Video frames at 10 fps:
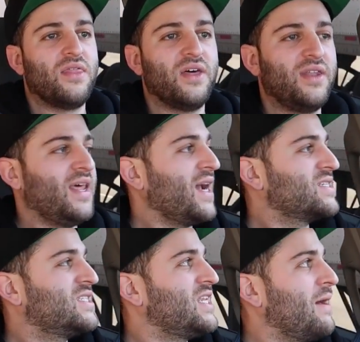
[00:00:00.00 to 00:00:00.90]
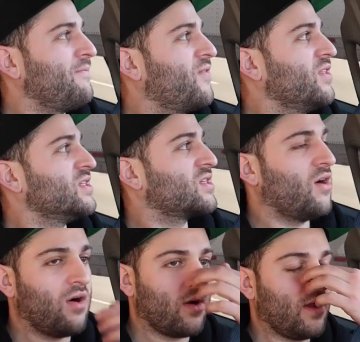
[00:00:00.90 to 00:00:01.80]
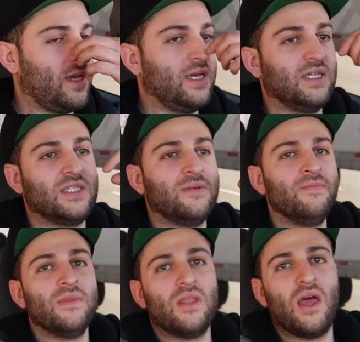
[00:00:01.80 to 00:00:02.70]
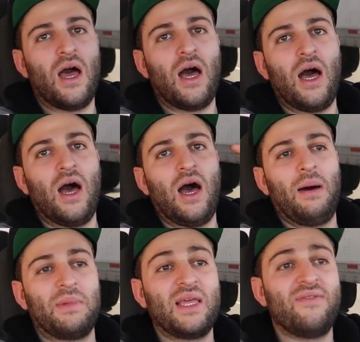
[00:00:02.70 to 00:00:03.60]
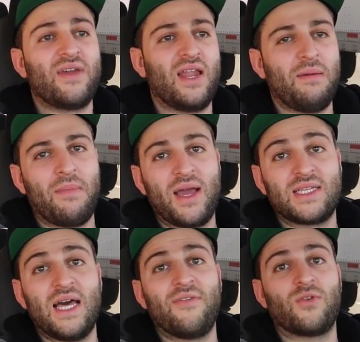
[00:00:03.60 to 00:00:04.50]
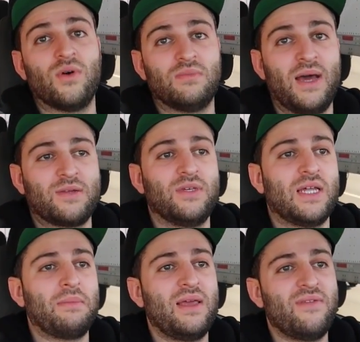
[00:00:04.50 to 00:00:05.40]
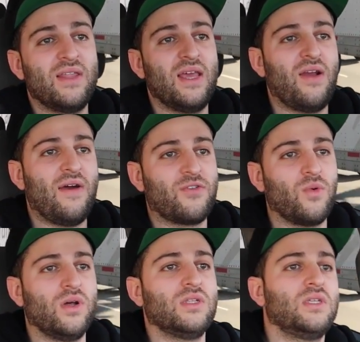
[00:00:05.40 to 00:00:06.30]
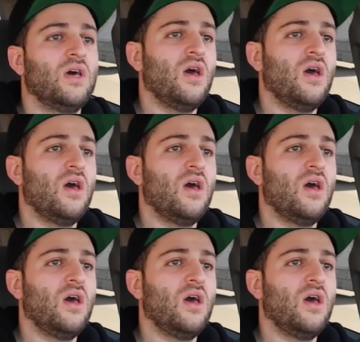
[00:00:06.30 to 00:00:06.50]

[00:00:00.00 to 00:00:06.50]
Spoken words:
the next step for this car is I'm leaving it at Mike's afterwards, actually. I'm leaving it there afterwards